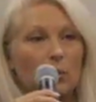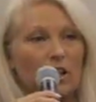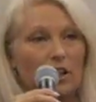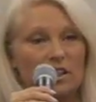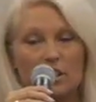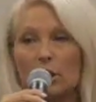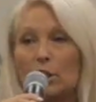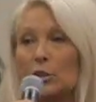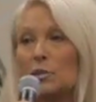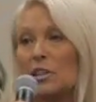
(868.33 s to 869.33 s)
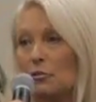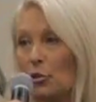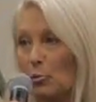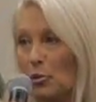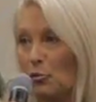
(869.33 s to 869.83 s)
We are an inclusive
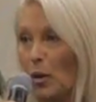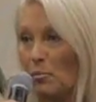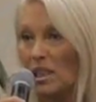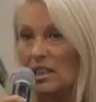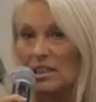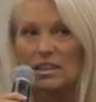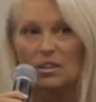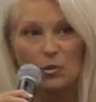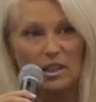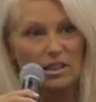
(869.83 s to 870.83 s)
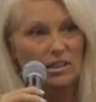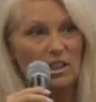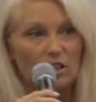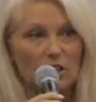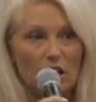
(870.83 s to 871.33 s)
group of women with
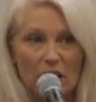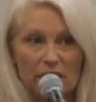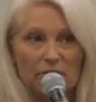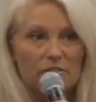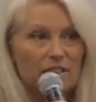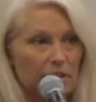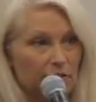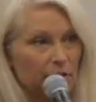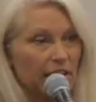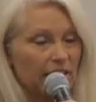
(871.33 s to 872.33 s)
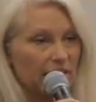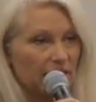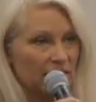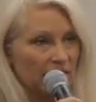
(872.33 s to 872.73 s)
a lot of different